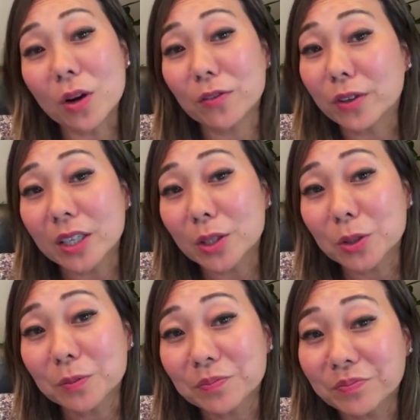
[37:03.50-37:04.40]
going for
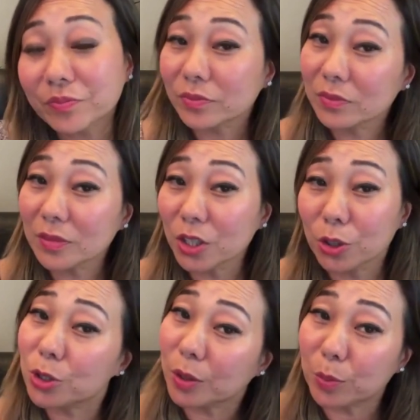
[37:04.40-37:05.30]
you.
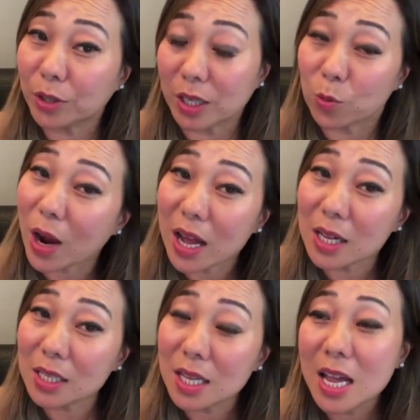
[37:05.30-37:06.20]
You're doing pretty
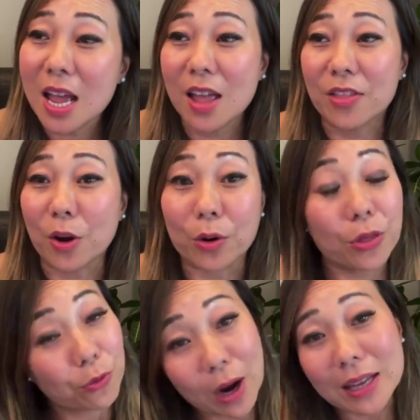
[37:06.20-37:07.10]
well. They're
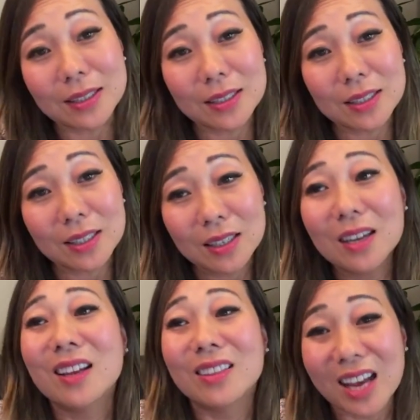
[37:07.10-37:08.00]
threatened.
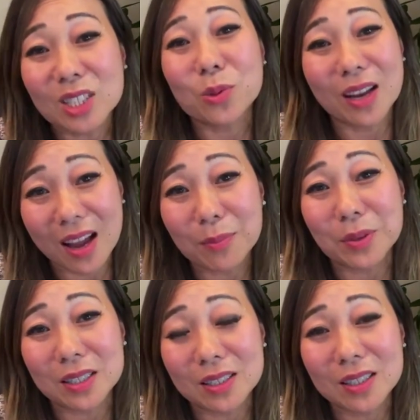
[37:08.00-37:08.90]
That's what
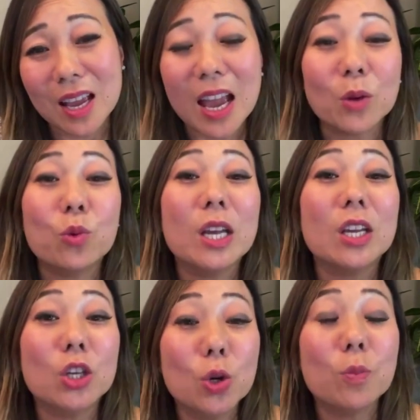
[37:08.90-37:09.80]
happens. And
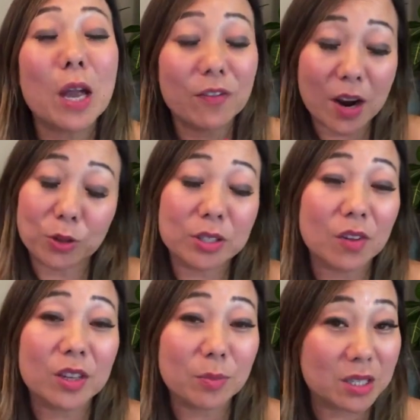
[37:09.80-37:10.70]
you may find
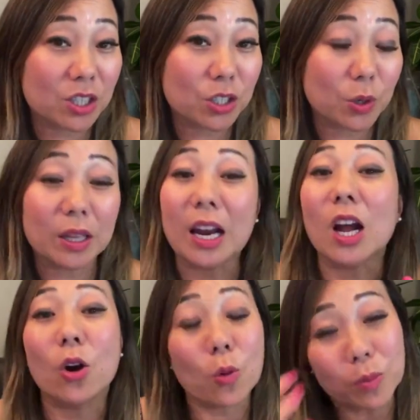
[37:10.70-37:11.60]
yourself in that position doing that.
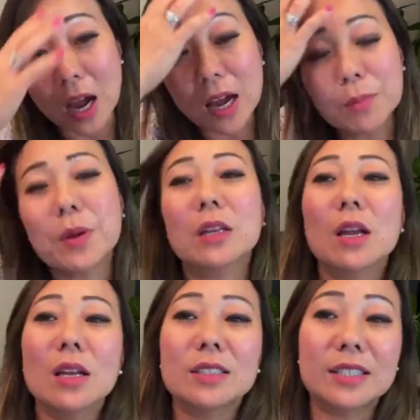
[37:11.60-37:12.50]
I hope not.
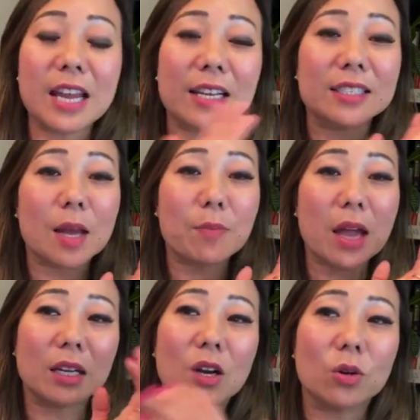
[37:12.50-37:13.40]
But just take a step
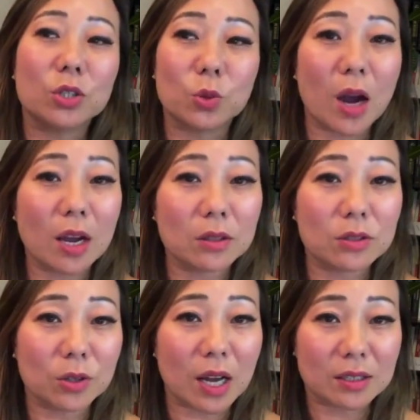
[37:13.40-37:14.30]
back and go, do
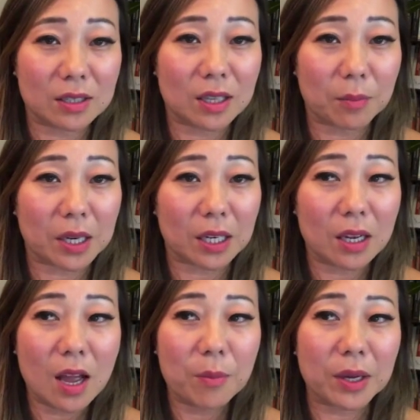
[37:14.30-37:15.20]
I do that to
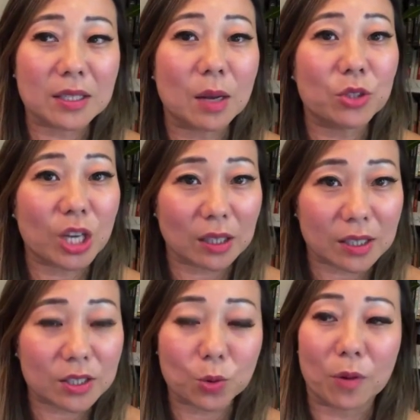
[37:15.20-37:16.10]
somebody because I'm
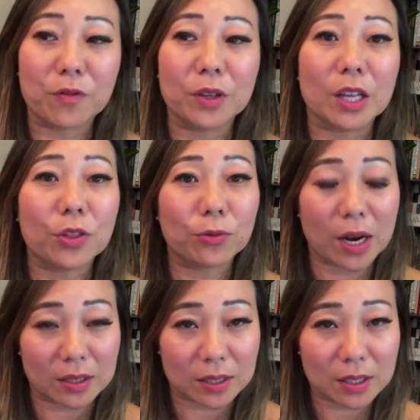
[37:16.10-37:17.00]
jealous or I'm feeling
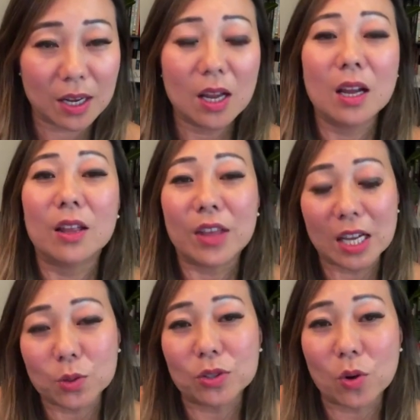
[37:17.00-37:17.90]
threatened?
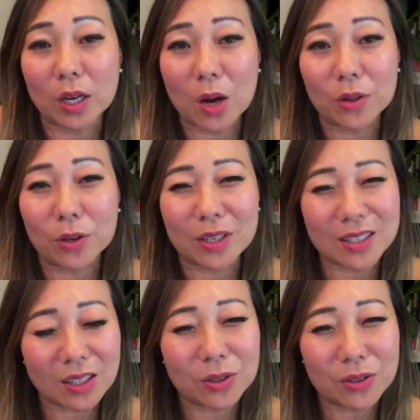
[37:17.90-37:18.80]
That's what's going on with her.
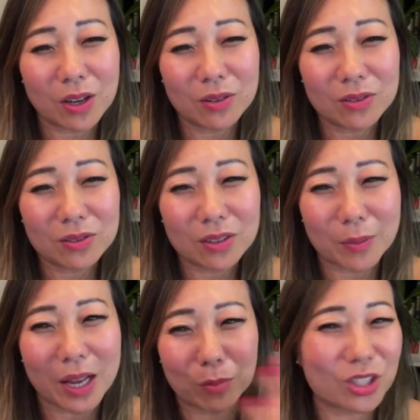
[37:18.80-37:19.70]
Isn't that cool, though?
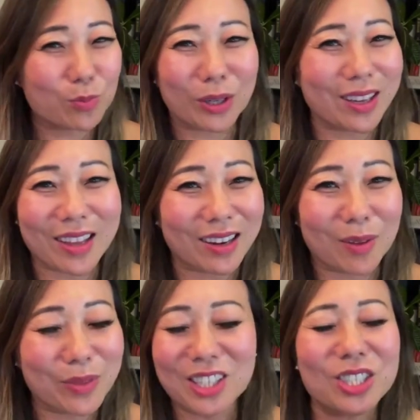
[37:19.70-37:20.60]
I mean, I'm just bringing that
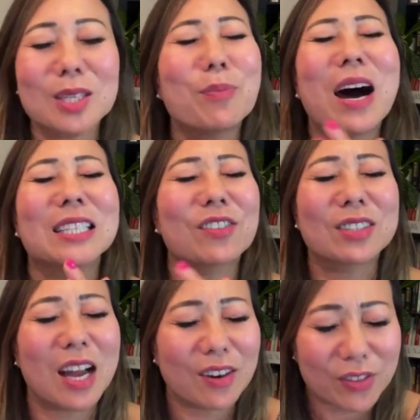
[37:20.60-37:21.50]
up. That's just a
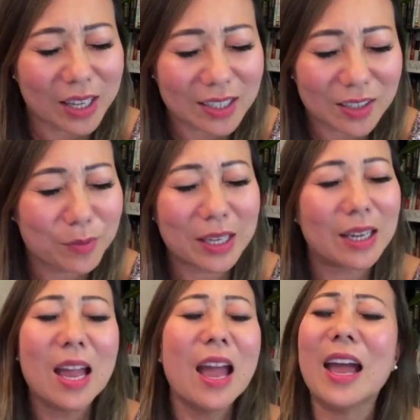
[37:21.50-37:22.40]
positive side of things, of
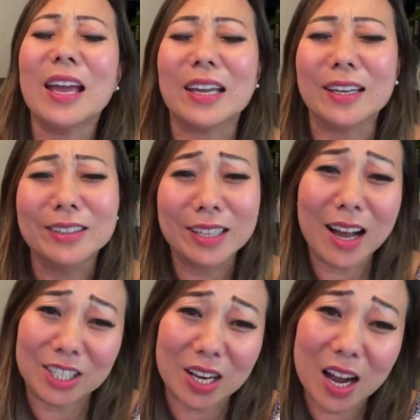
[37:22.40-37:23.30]
being, hey,
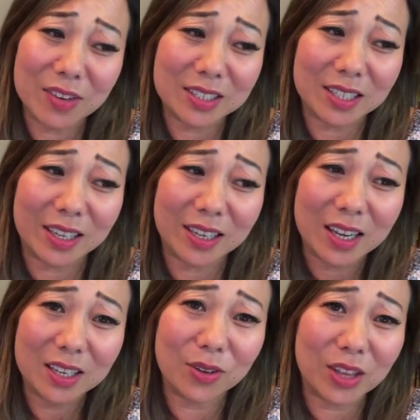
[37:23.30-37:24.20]
gosh,
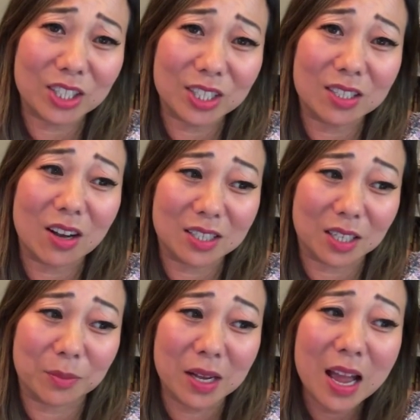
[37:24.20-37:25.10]
obviously you think she's
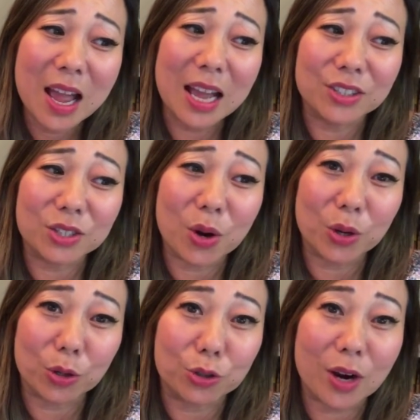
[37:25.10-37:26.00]
awesome. And
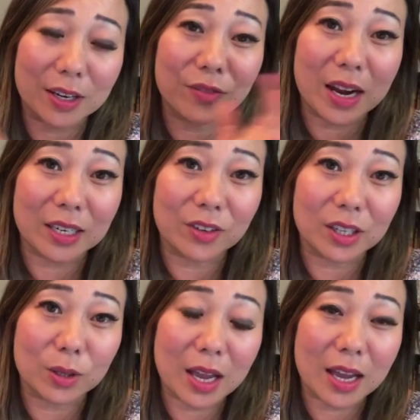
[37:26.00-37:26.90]
so you're trying to find
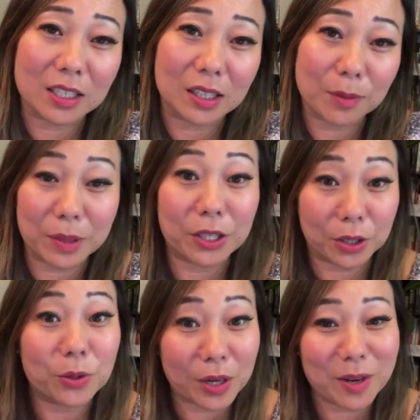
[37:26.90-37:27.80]
everything you can to, like, beat
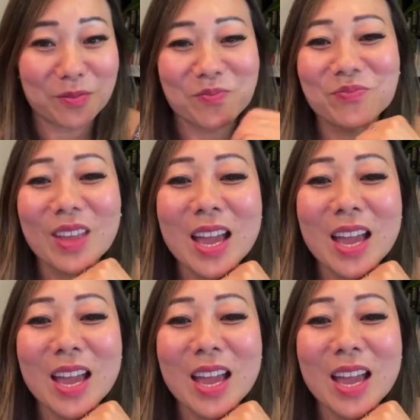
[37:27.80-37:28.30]
her, right?